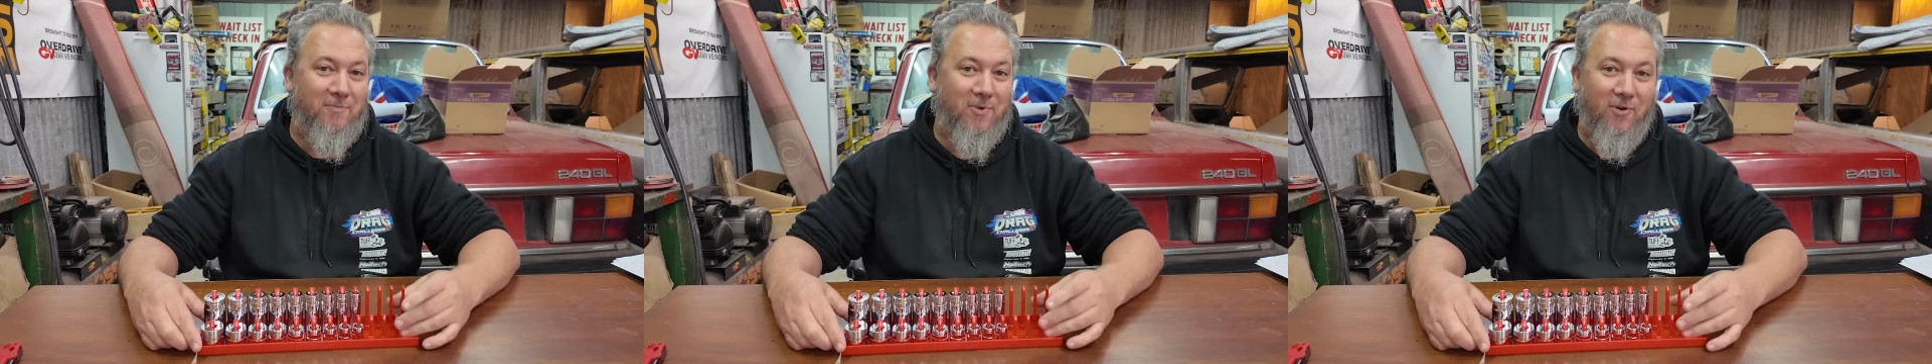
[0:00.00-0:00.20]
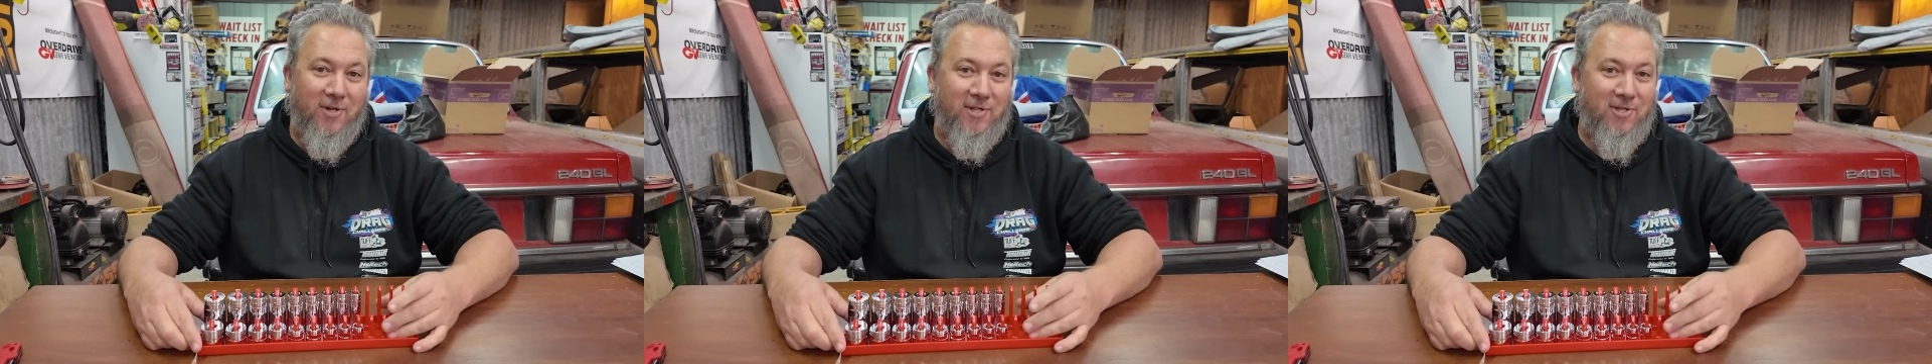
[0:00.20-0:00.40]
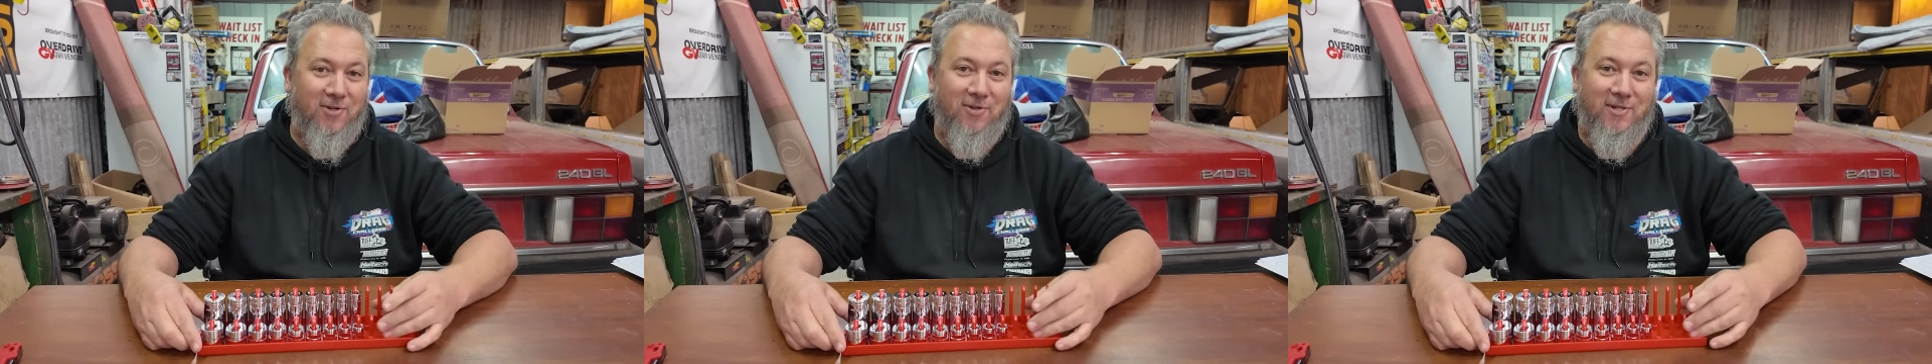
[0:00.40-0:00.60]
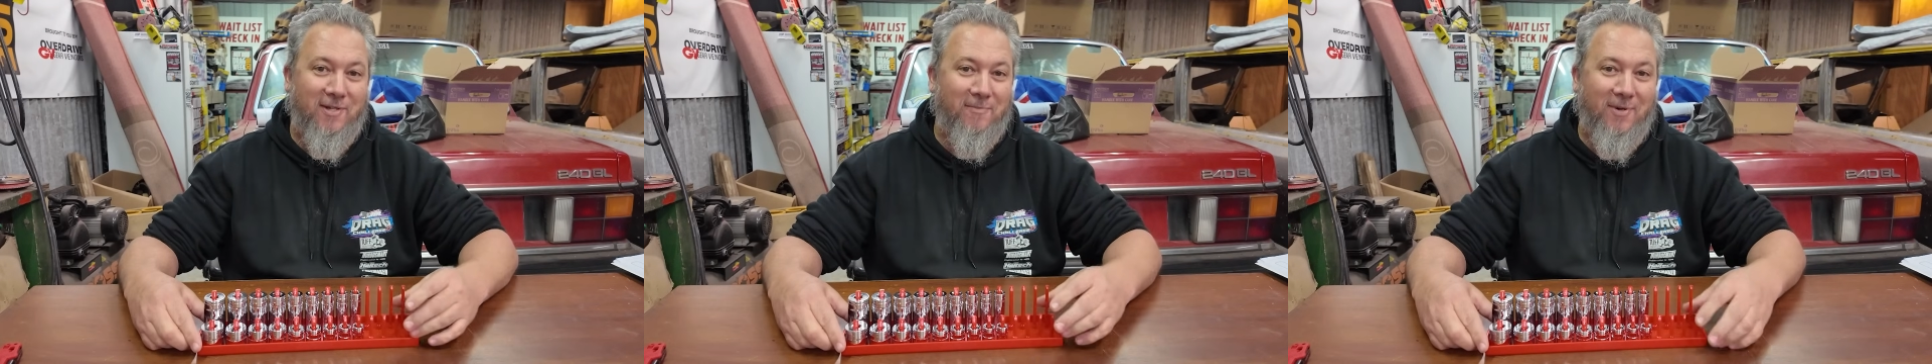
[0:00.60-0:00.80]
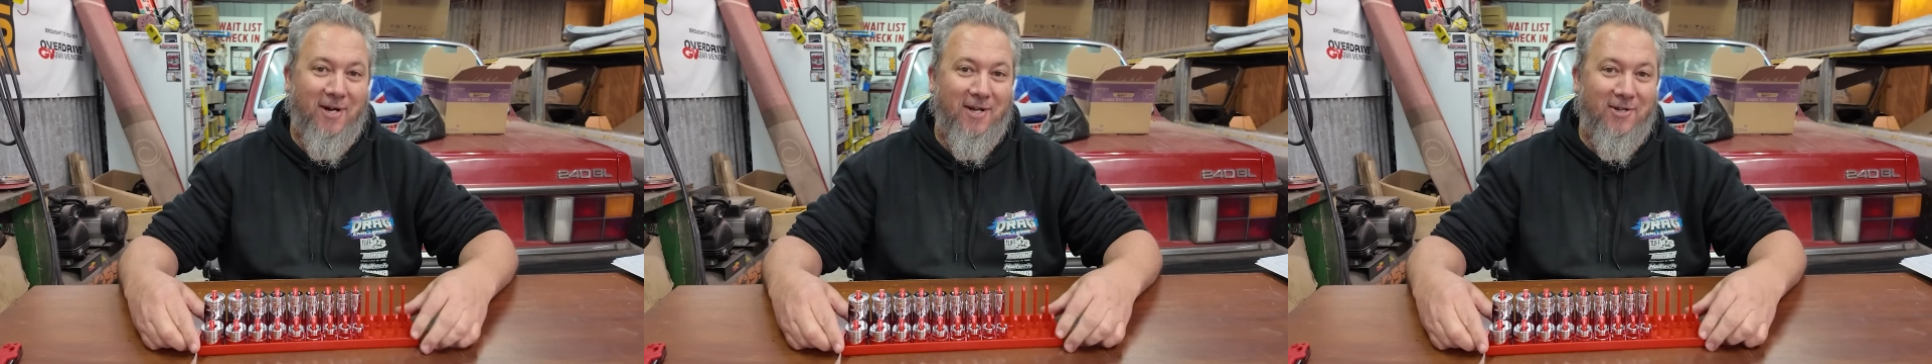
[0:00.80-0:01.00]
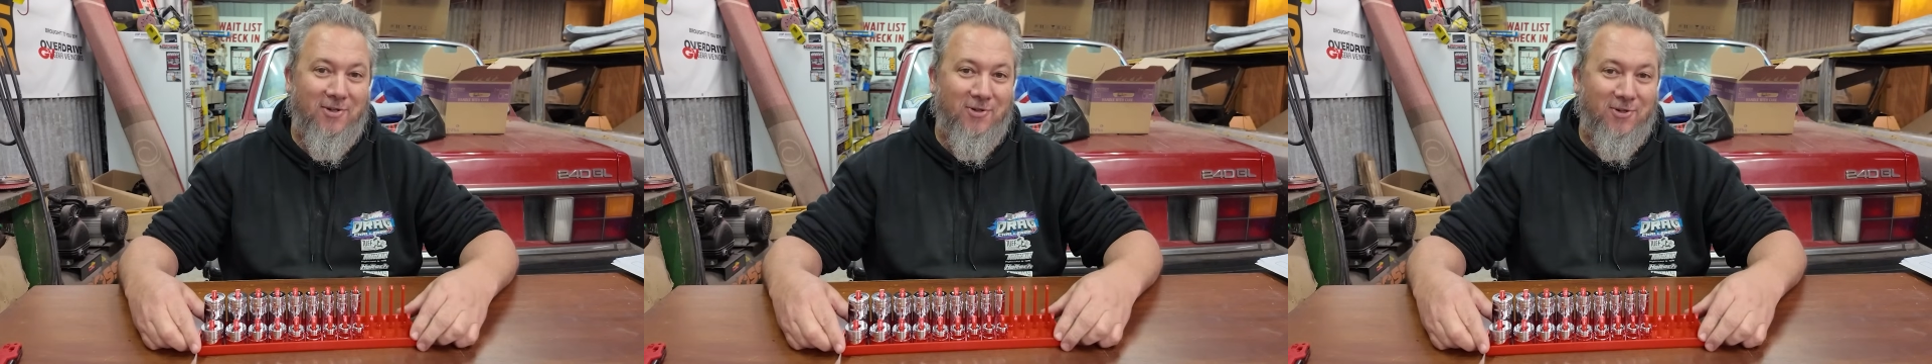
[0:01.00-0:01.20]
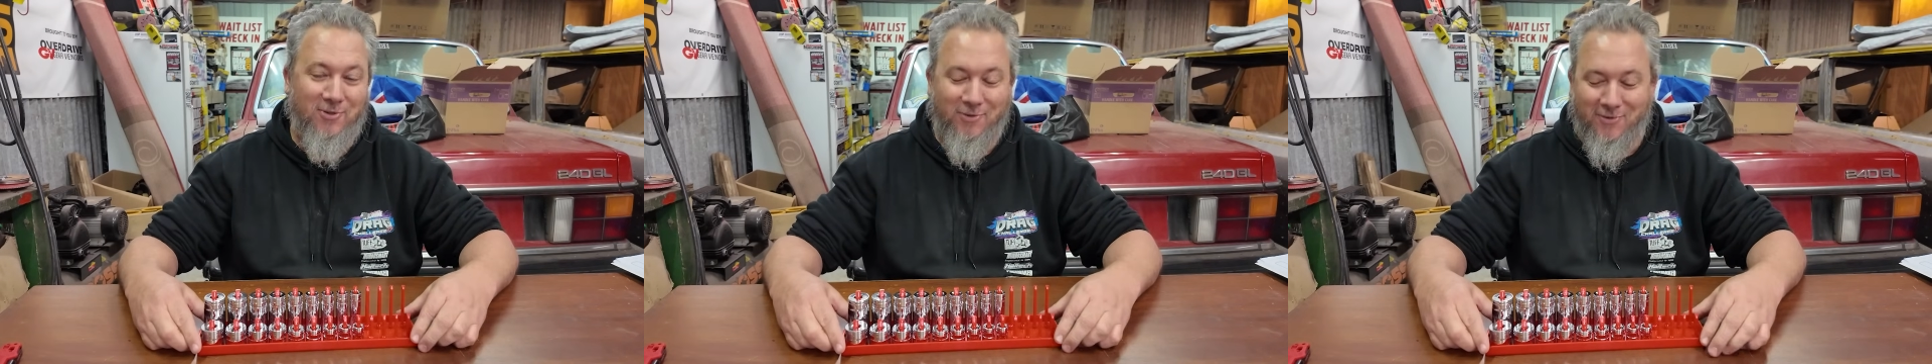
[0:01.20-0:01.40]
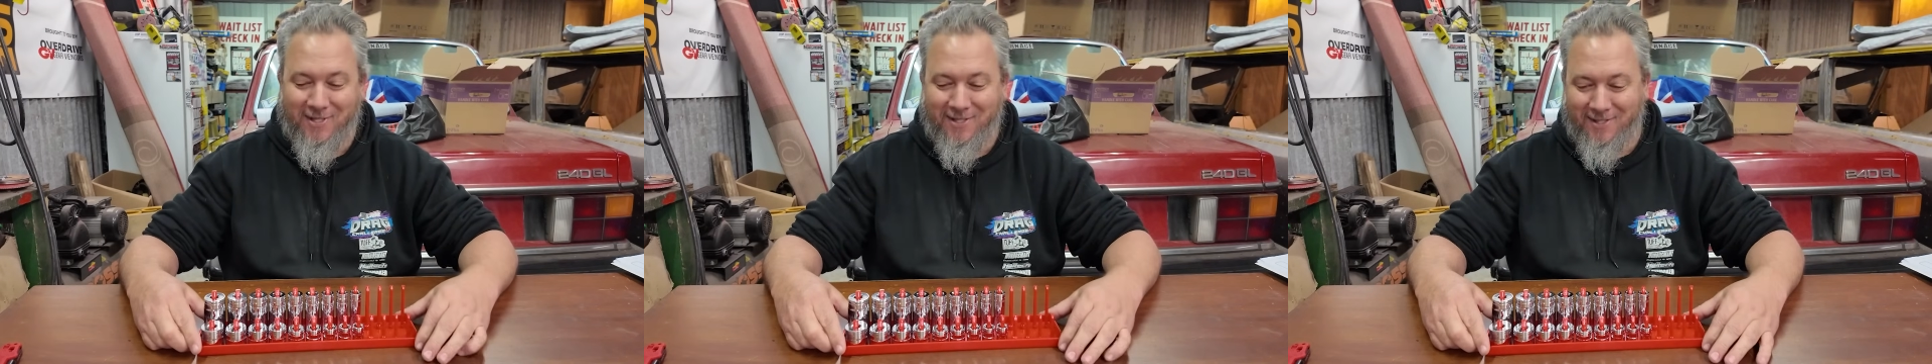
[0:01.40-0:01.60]
More excuse to buy new
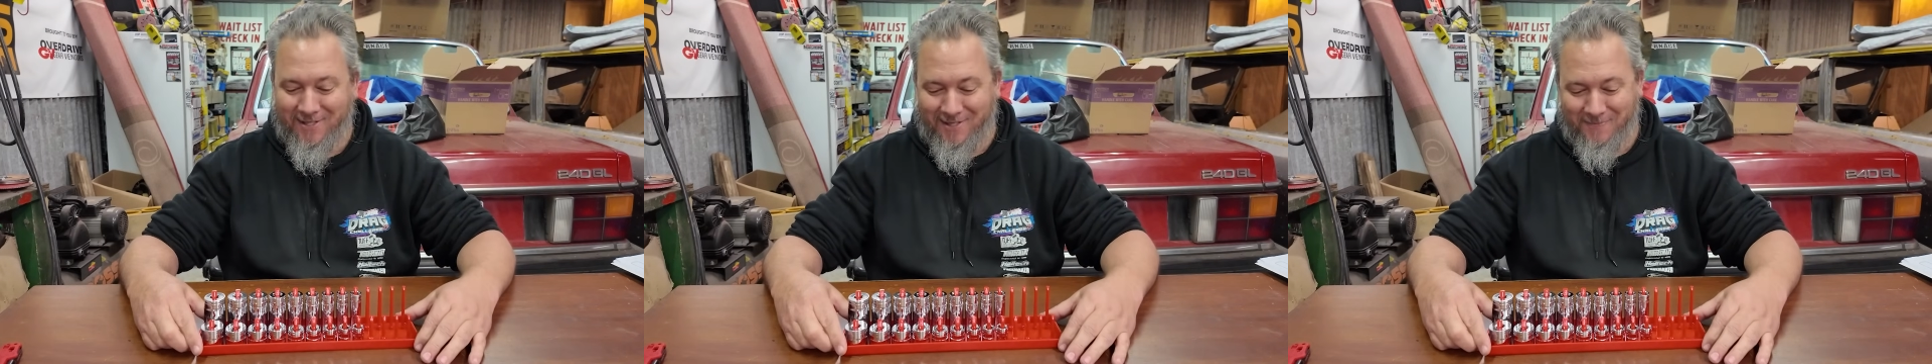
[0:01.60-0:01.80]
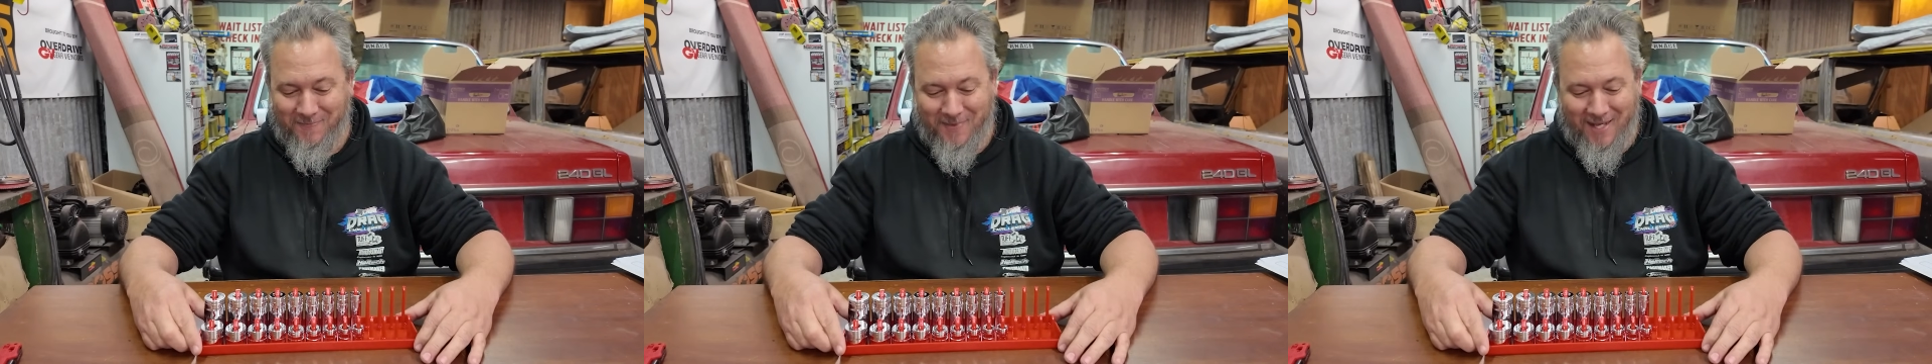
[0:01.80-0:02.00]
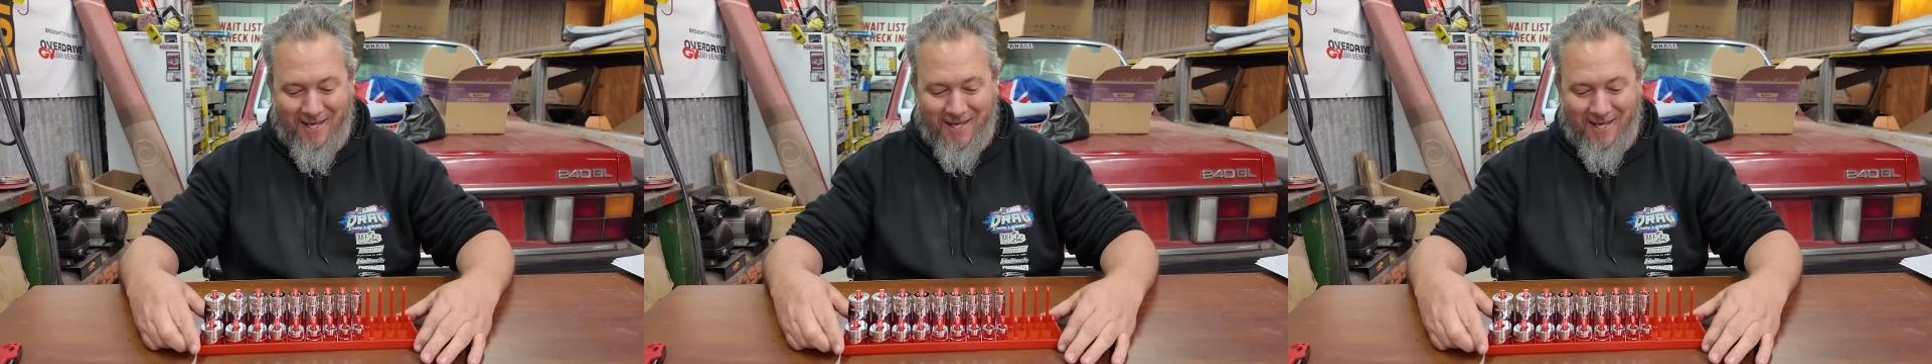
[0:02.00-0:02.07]
tools, isn't it?